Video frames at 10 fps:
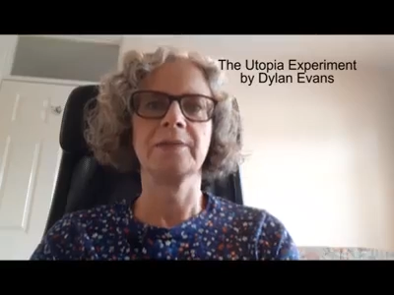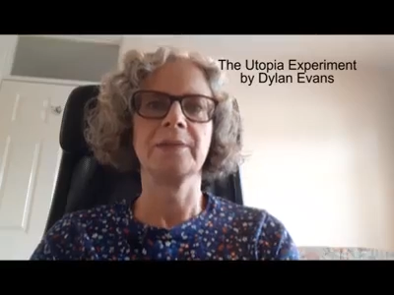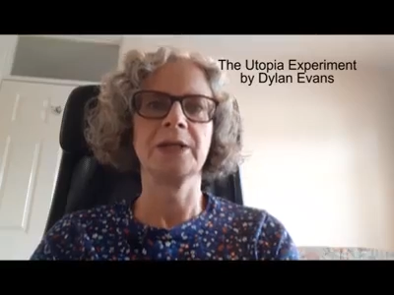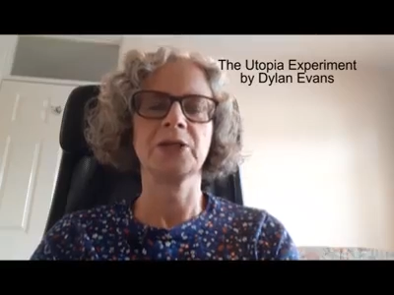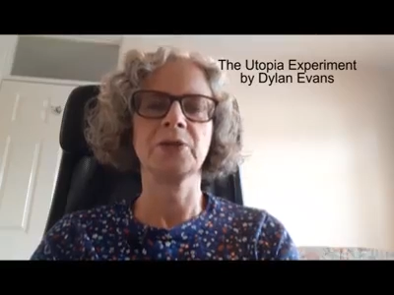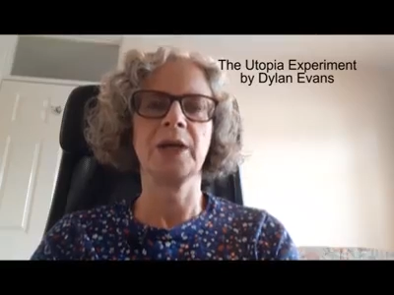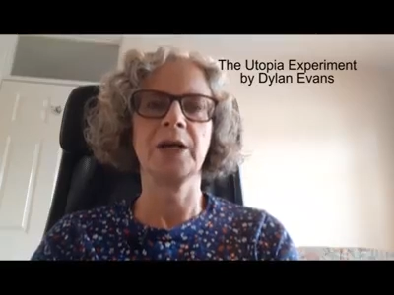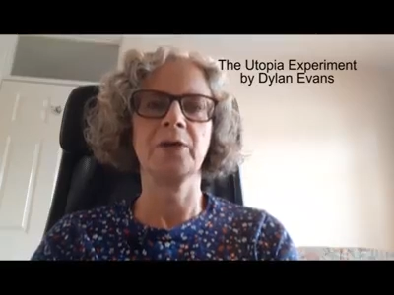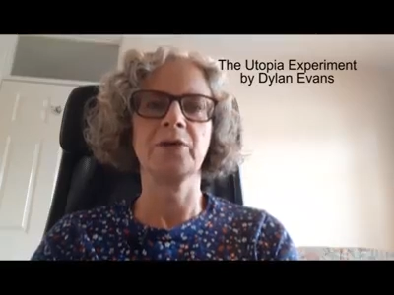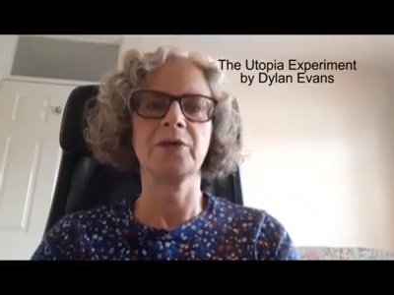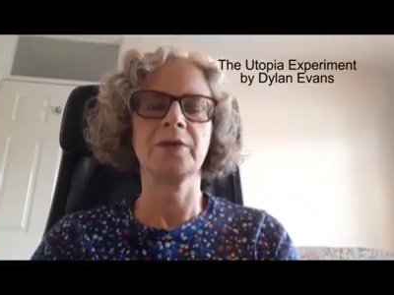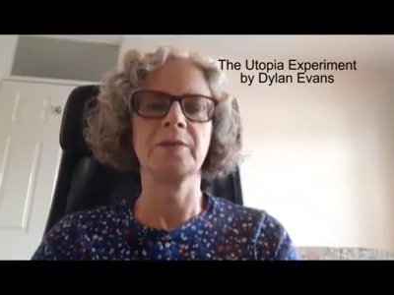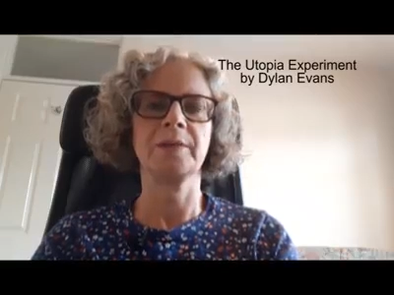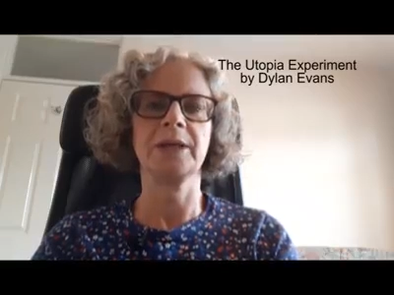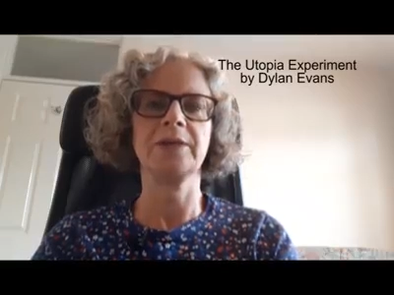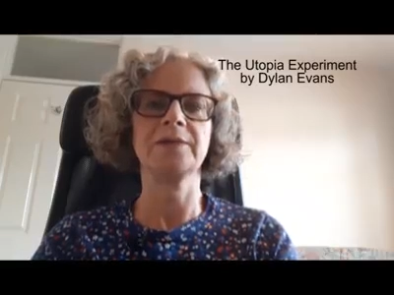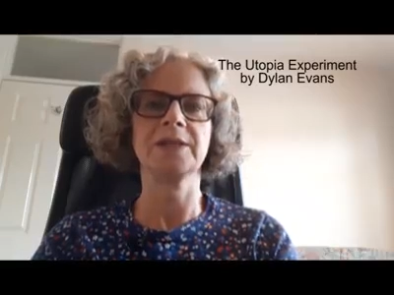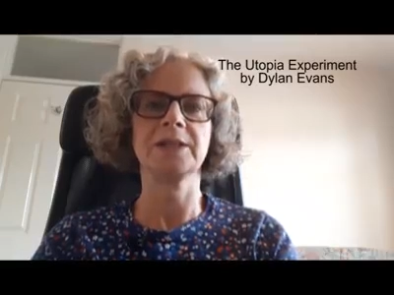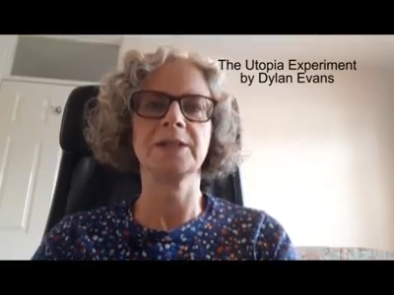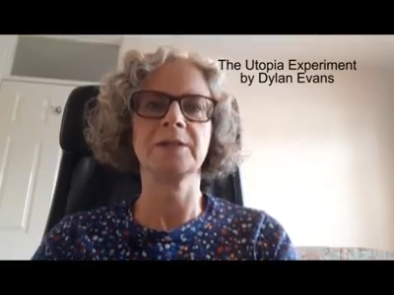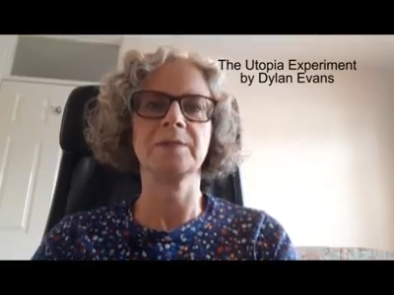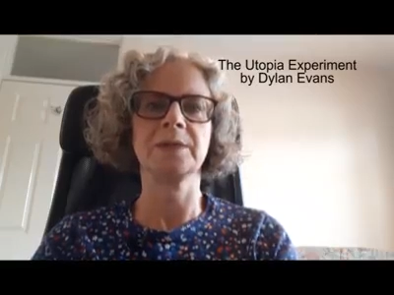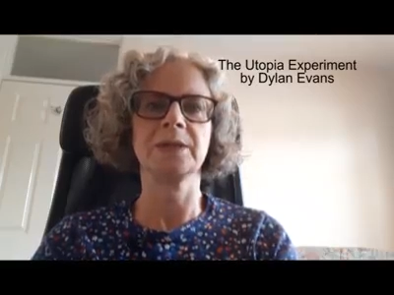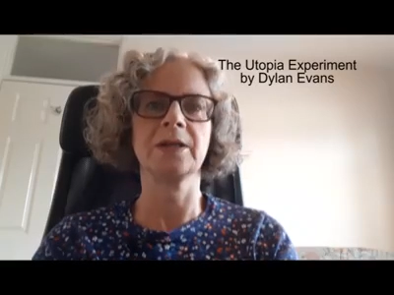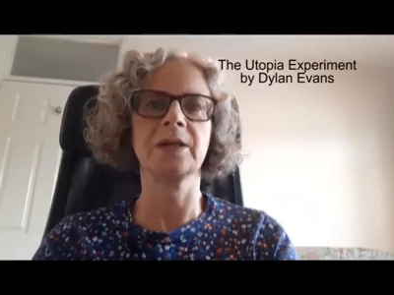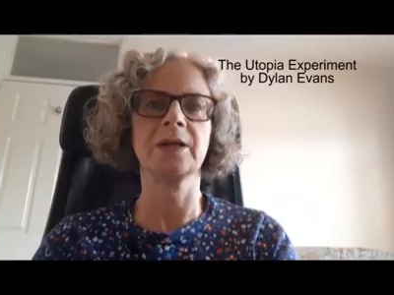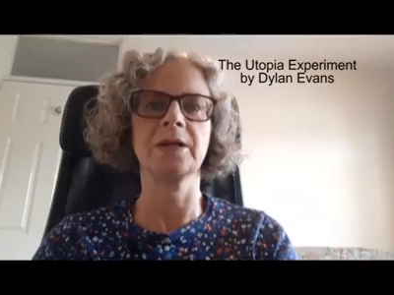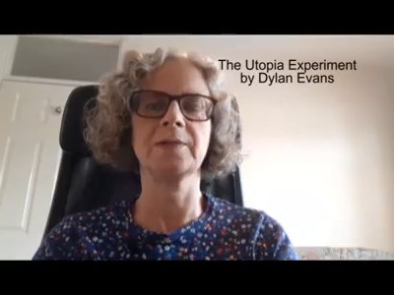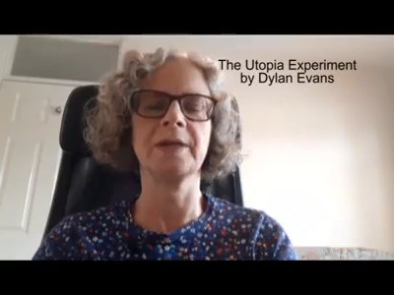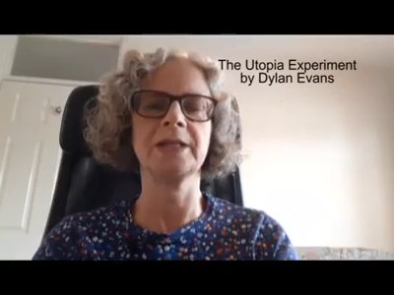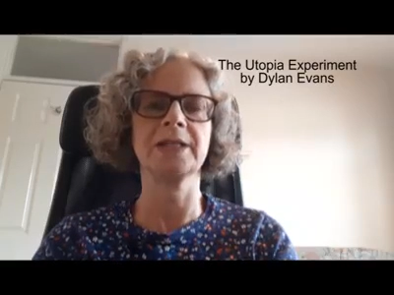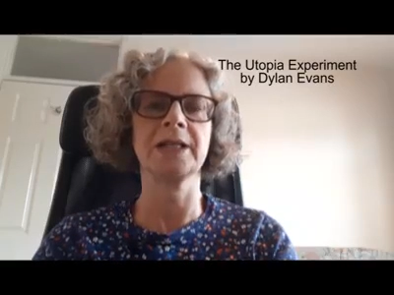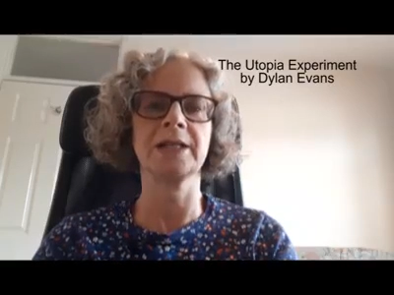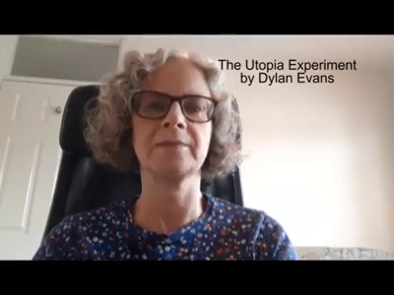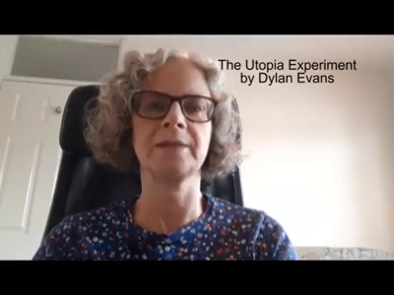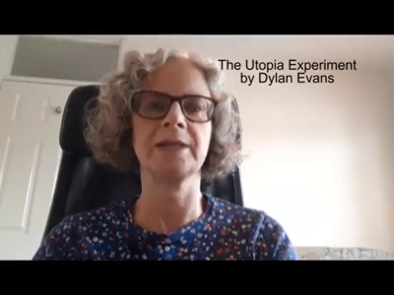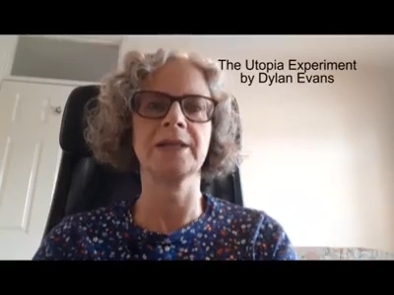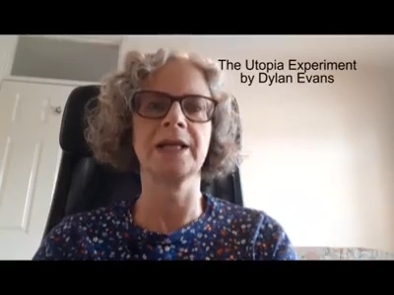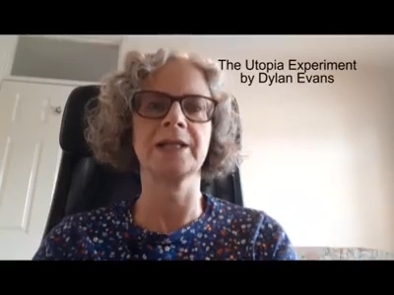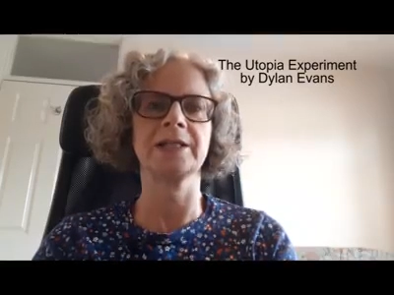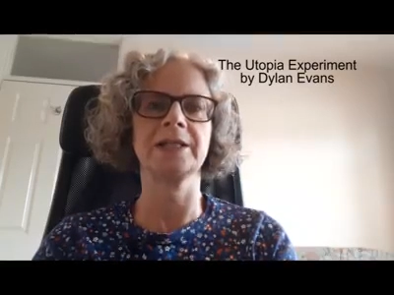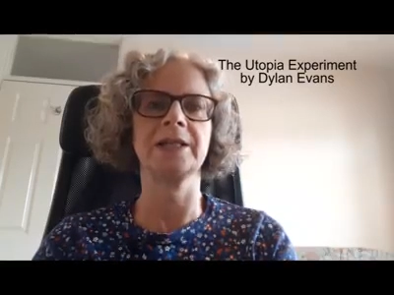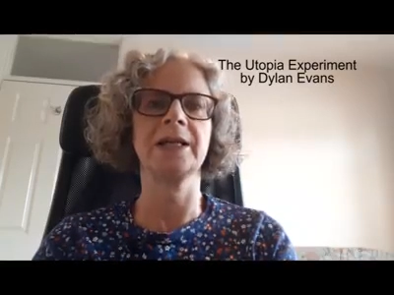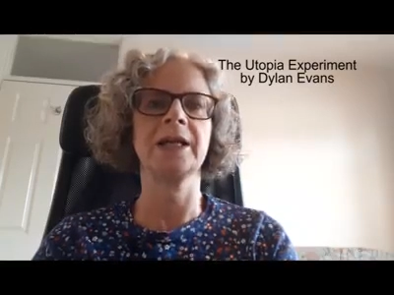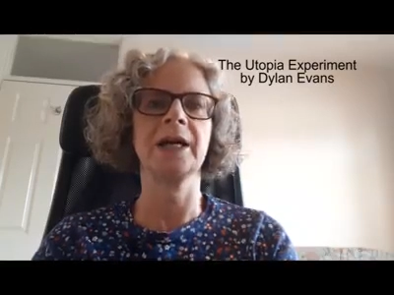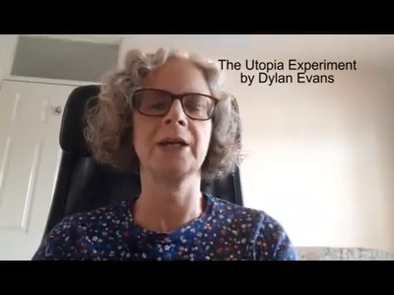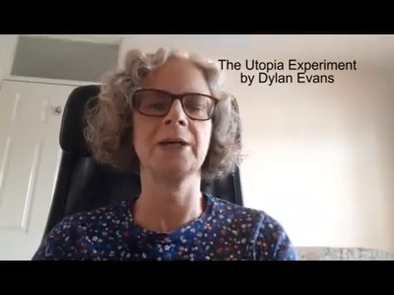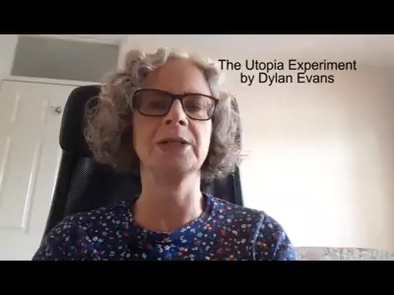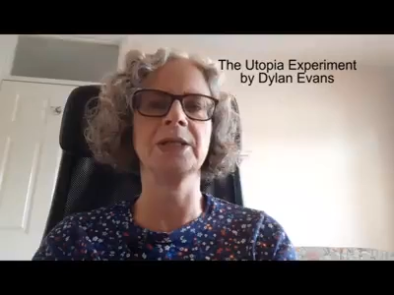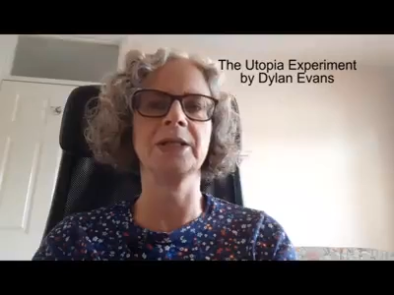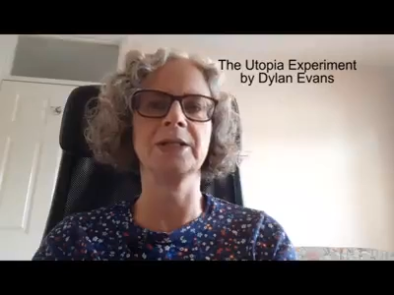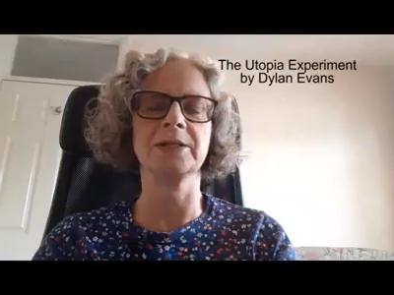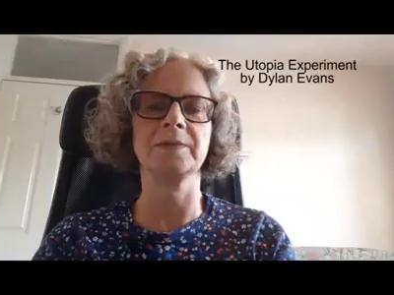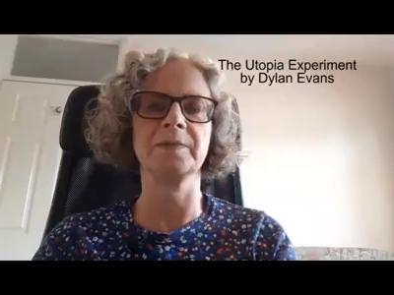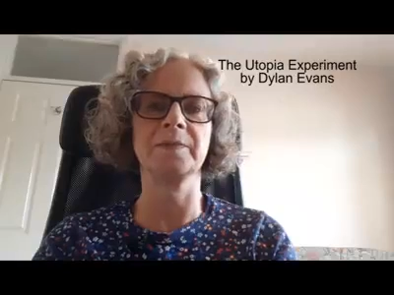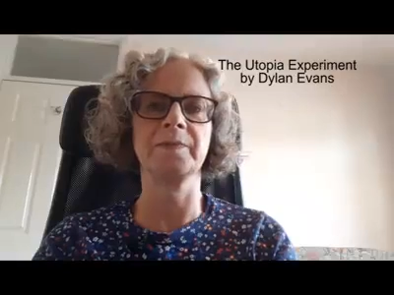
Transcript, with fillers: mental health, belief systems, herd mentality and idealism.